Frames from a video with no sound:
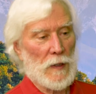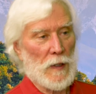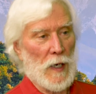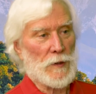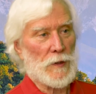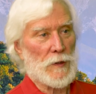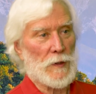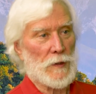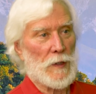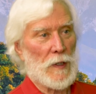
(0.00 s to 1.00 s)

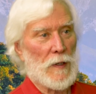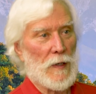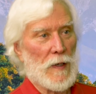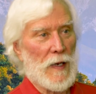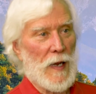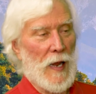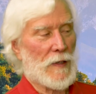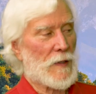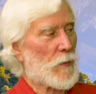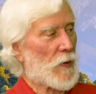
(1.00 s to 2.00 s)
consciousness
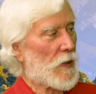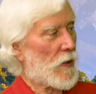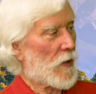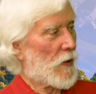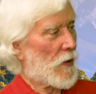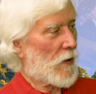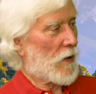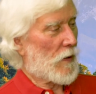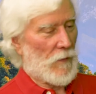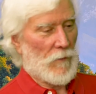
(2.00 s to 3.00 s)
had to be,
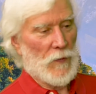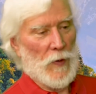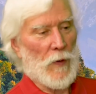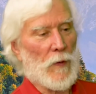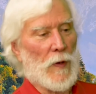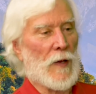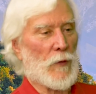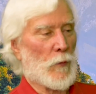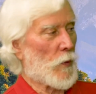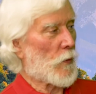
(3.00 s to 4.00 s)
you know, at
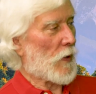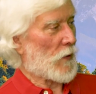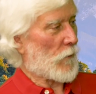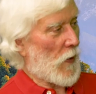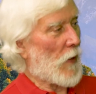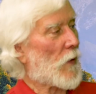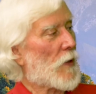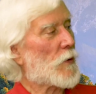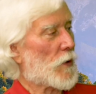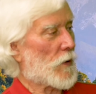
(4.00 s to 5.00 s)
the root, at the
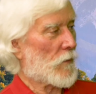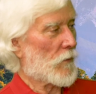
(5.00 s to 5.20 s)
foundation.